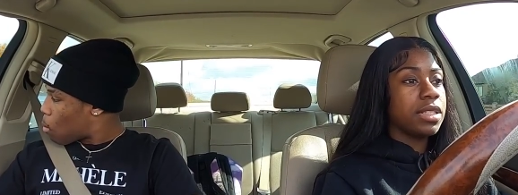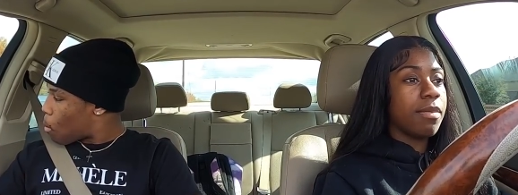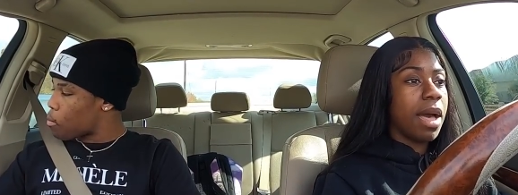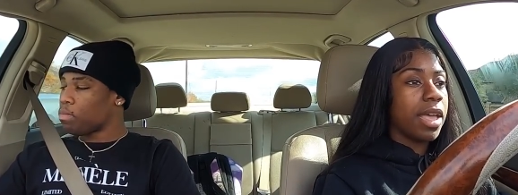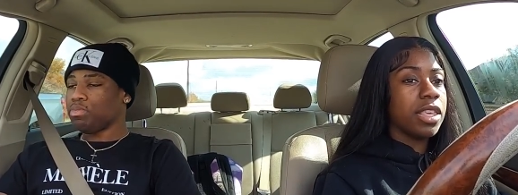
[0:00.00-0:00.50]

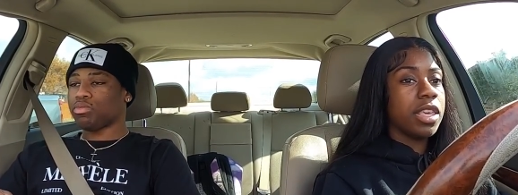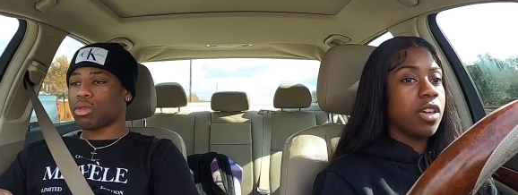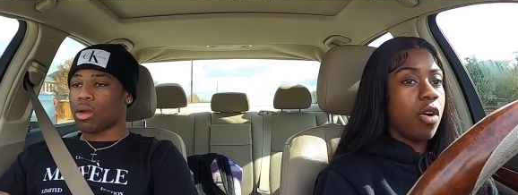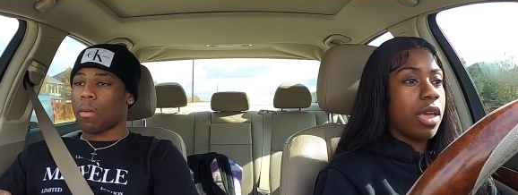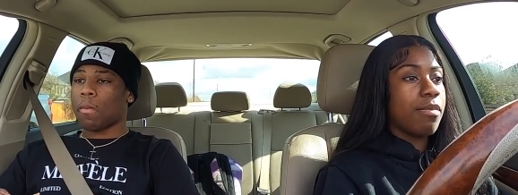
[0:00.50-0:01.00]
Speaker 1: ain't talking about
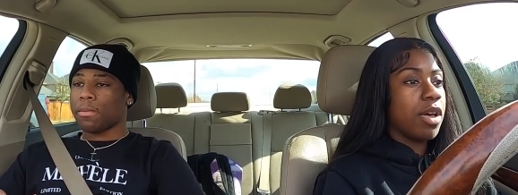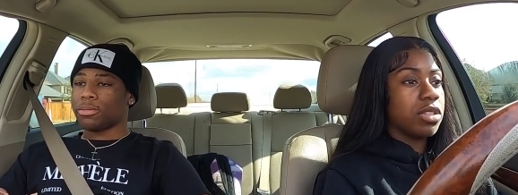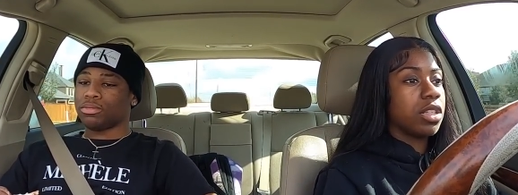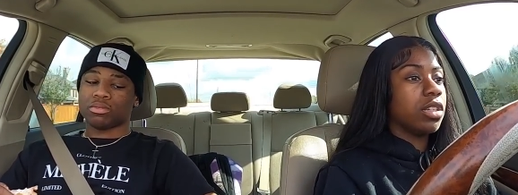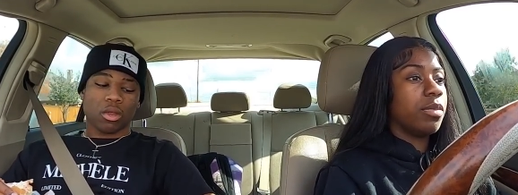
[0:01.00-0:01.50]
you ain't gonna get
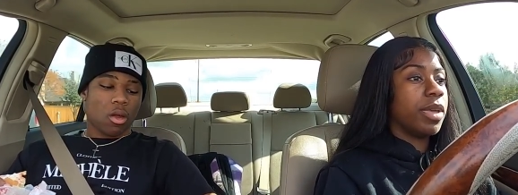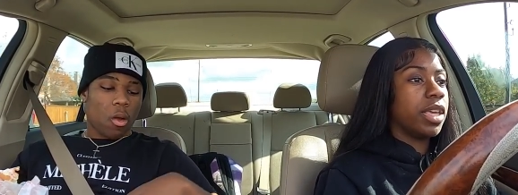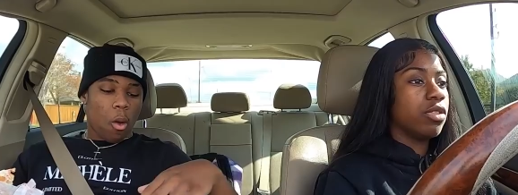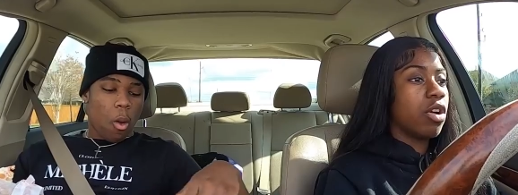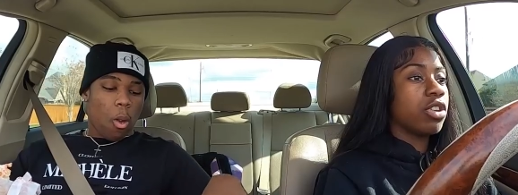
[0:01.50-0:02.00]
muscular
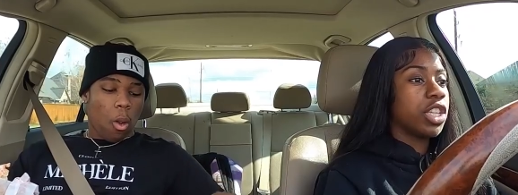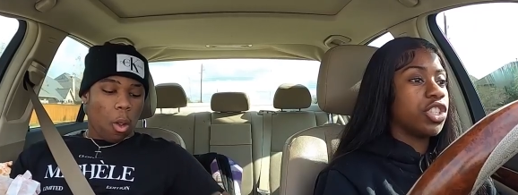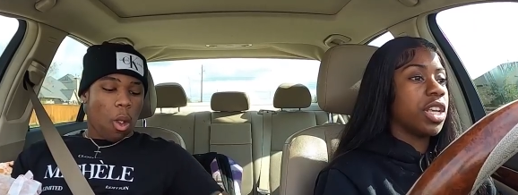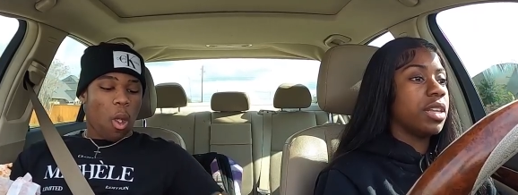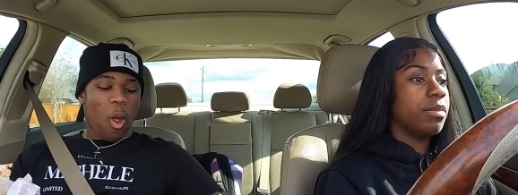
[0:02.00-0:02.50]
bean. You gonna
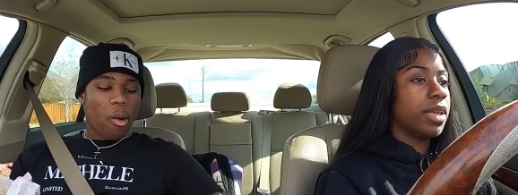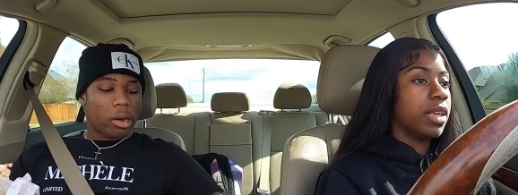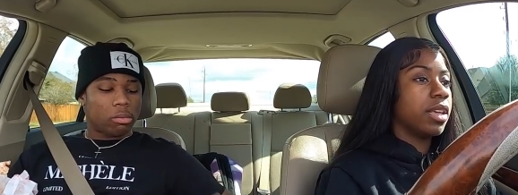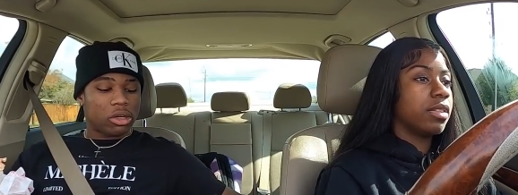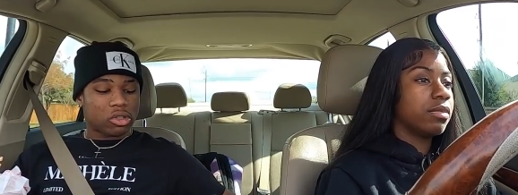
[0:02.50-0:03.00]
get jelly bean.
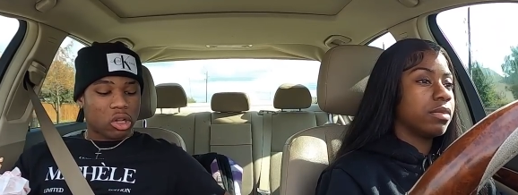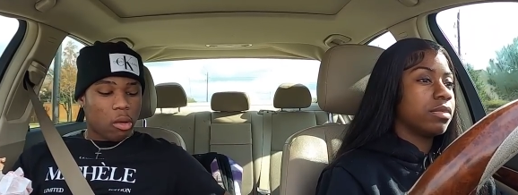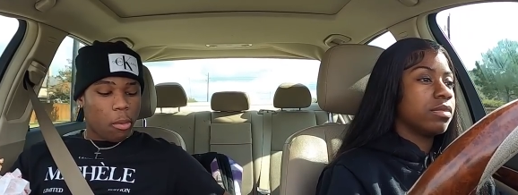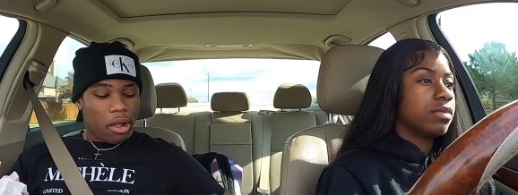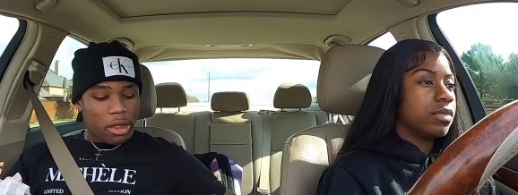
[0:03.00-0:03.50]
Oh,
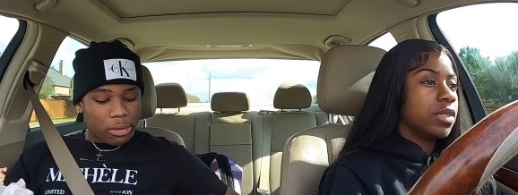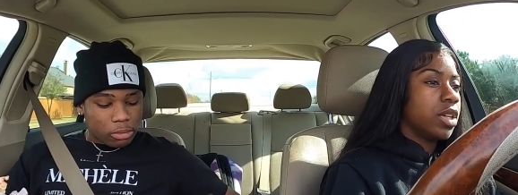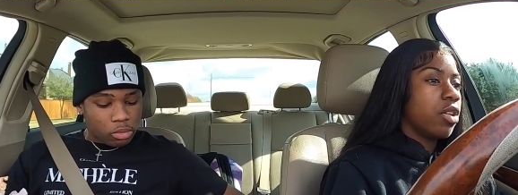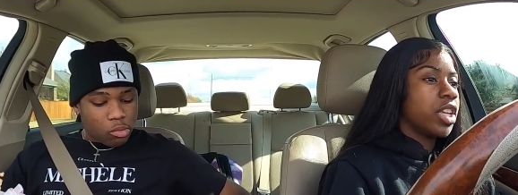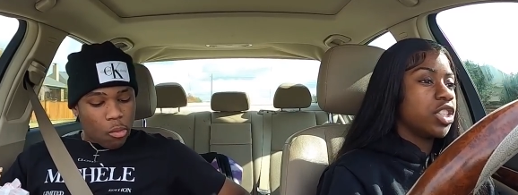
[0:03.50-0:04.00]
Speaker 2: muscular
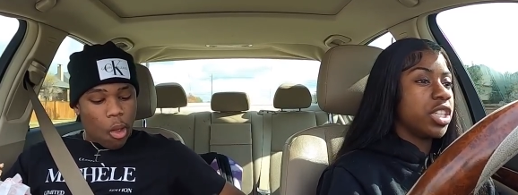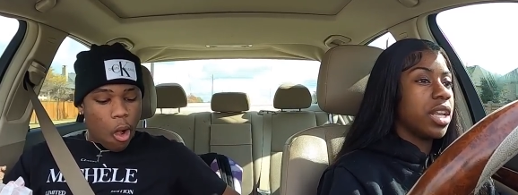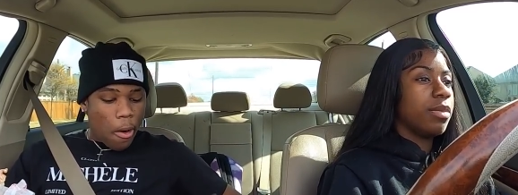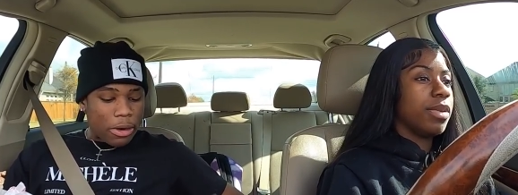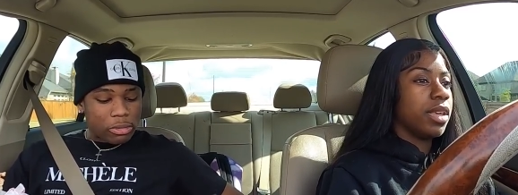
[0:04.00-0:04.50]
bean.
Speaker 1: You gonna get
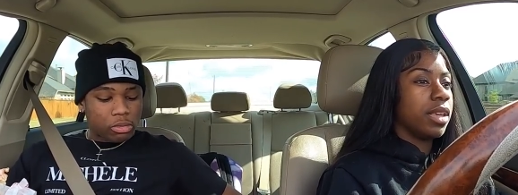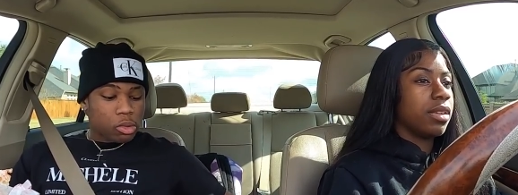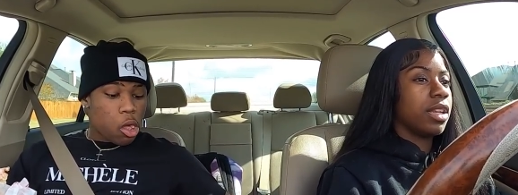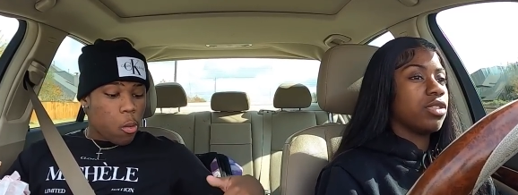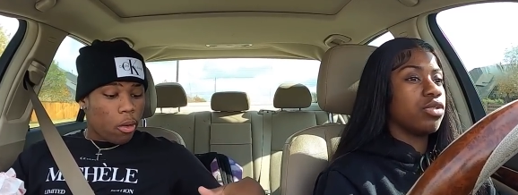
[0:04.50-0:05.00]
jelly
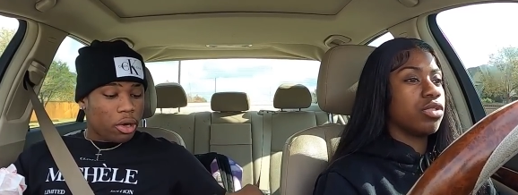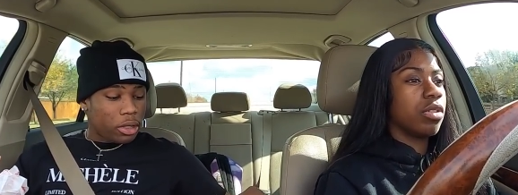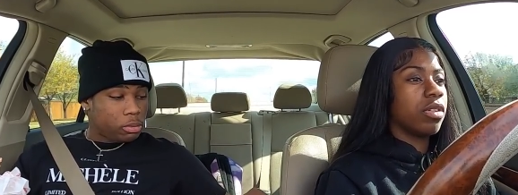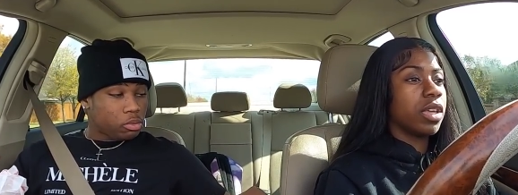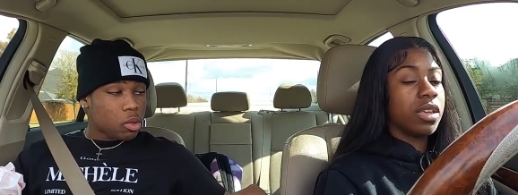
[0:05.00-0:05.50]
bean. That's
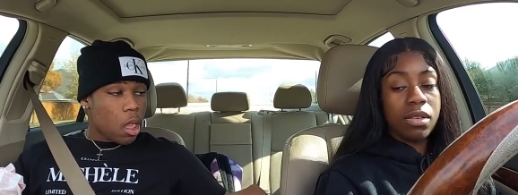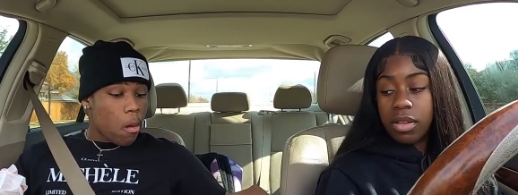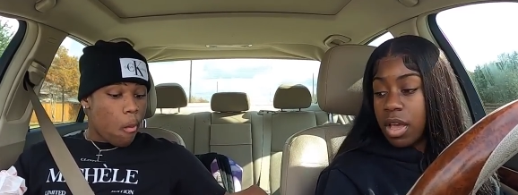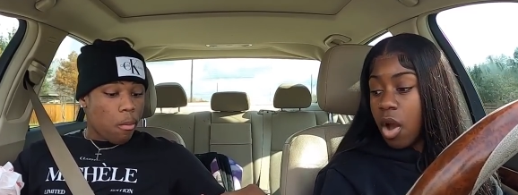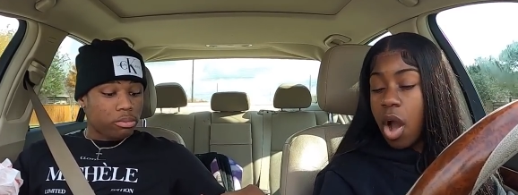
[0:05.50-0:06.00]
what you gonna
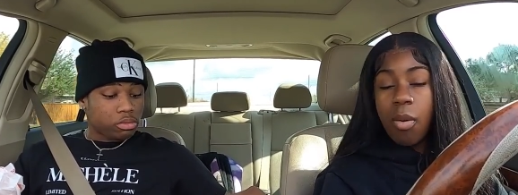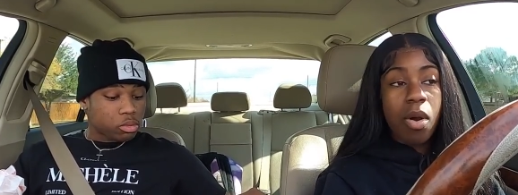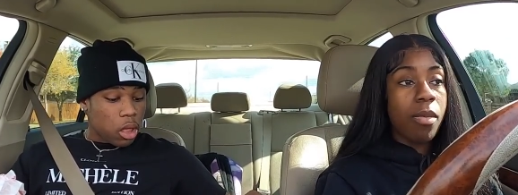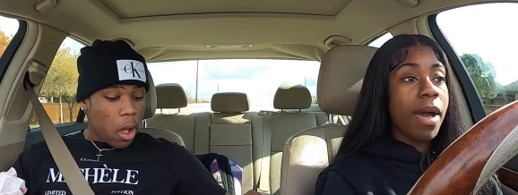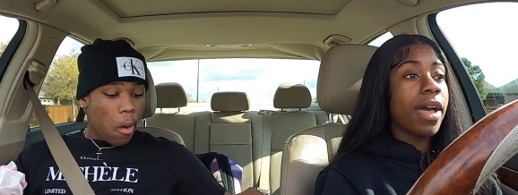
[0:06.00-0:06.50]
get. Oh,
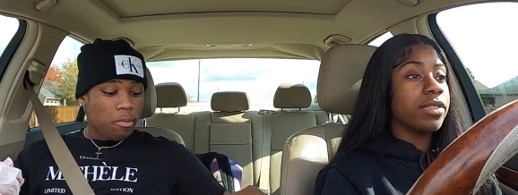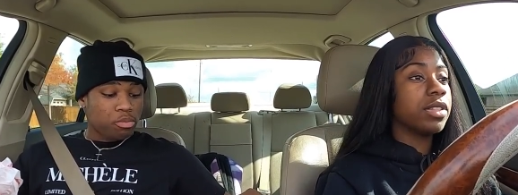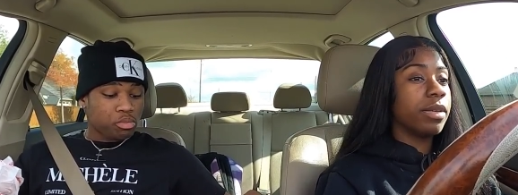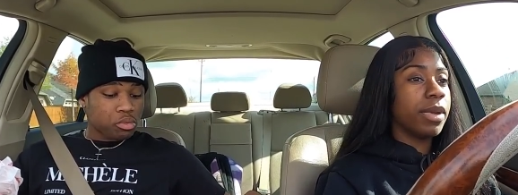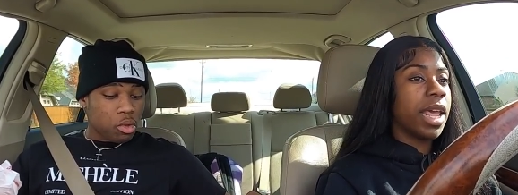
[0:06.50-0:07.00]
I want
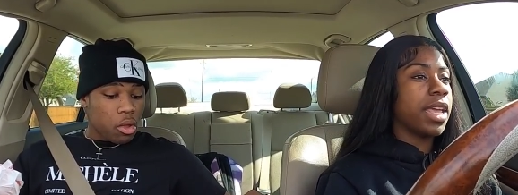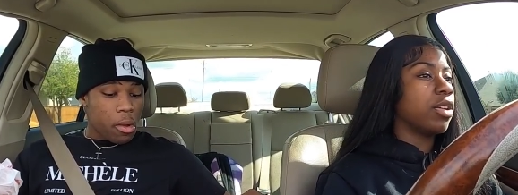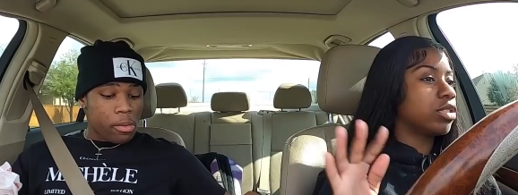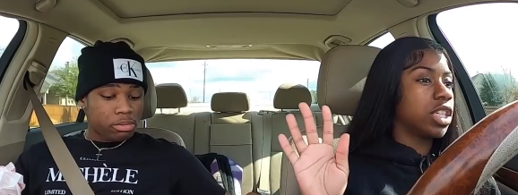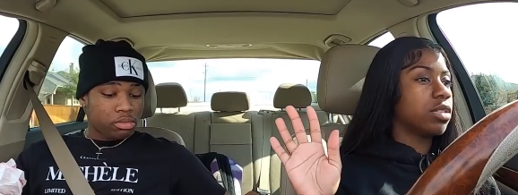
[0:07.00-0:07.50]
my
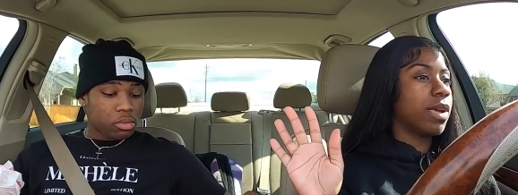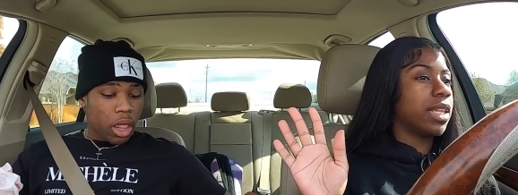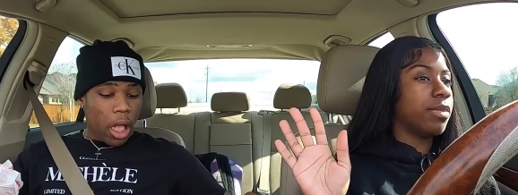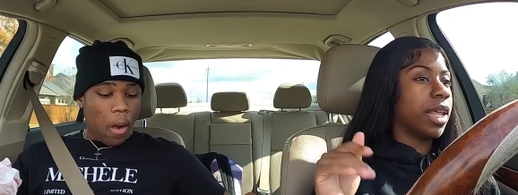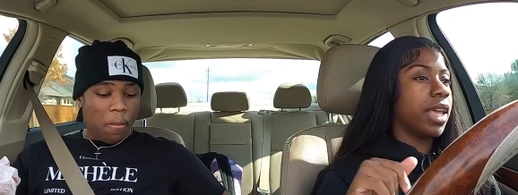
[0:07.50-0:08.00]
lemonade. Don't touch
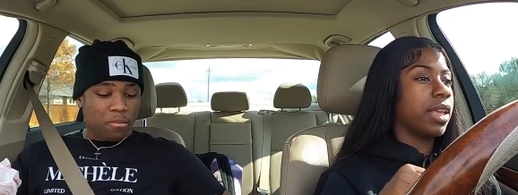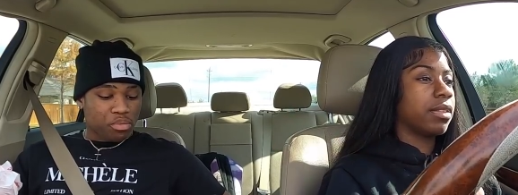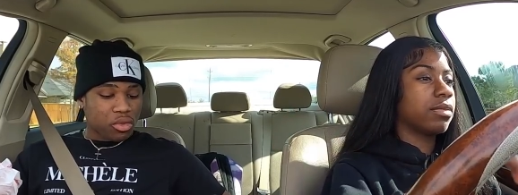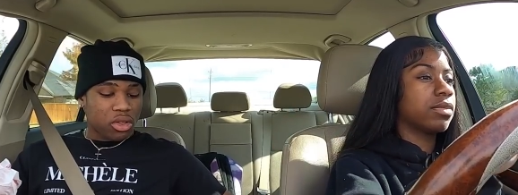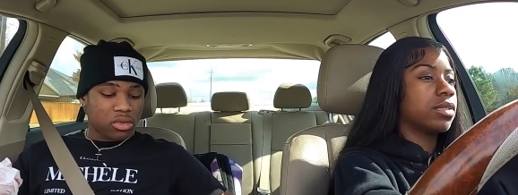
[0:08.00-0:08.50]
my
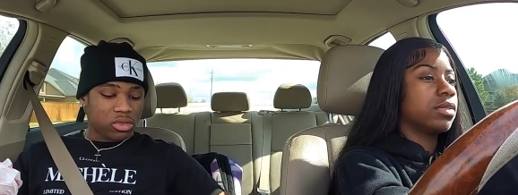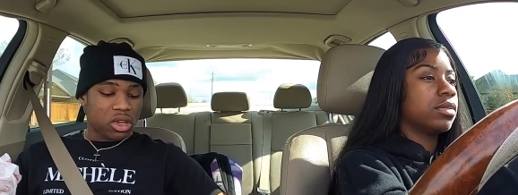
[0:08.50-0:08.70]
lemonade.
Speaker 2: Cause I'm